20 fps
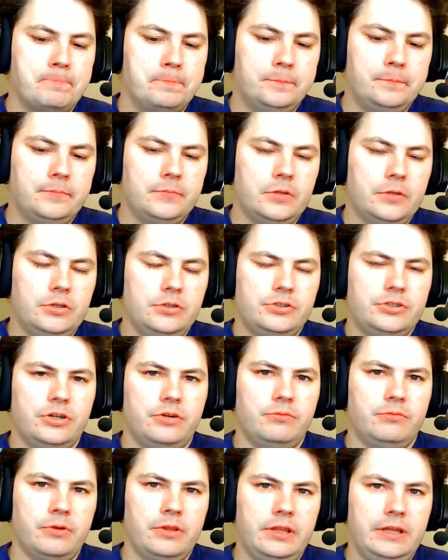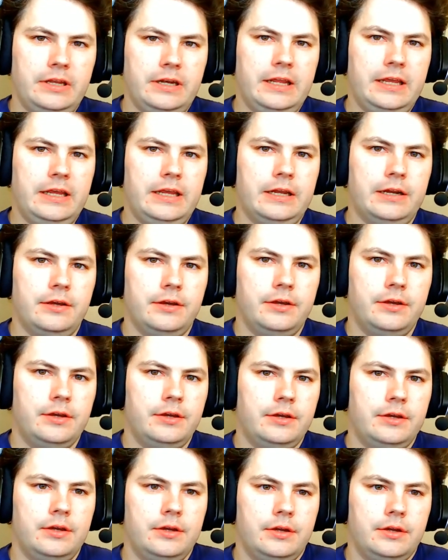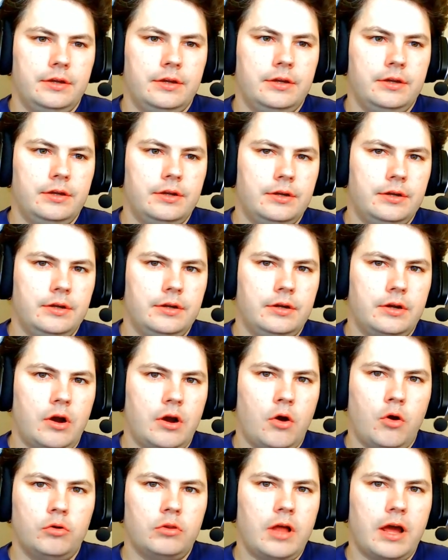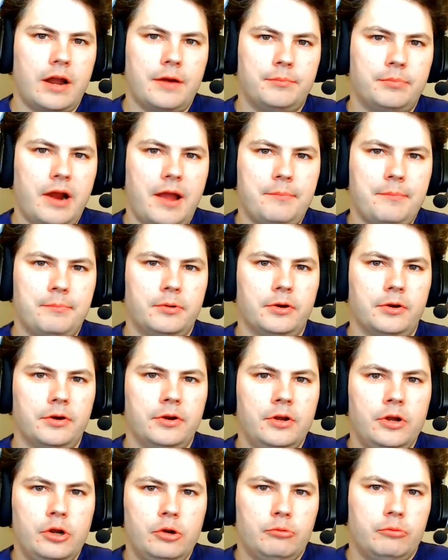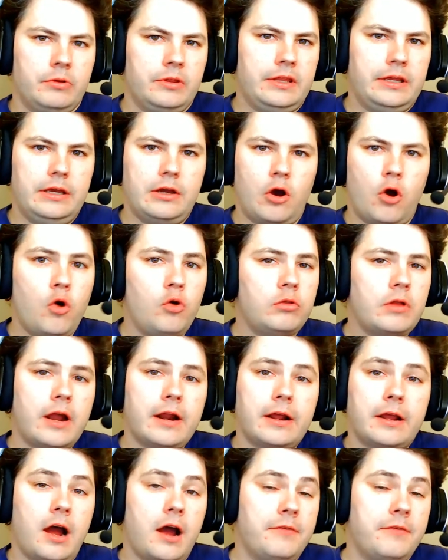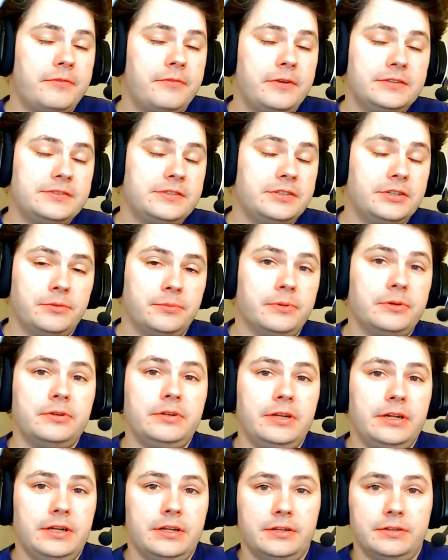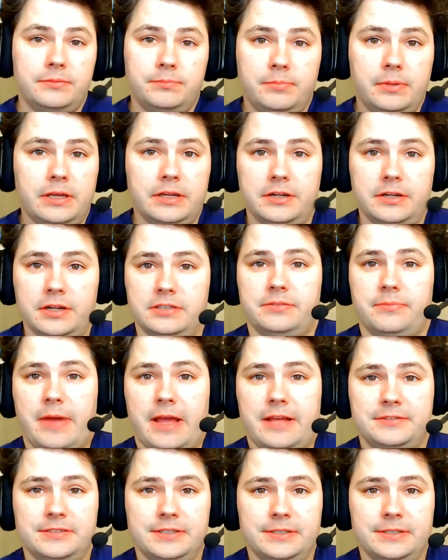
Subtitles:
you shouldn't really need a whole lot of prep or really a whole lot of confidence in your ability to be a dungeon master.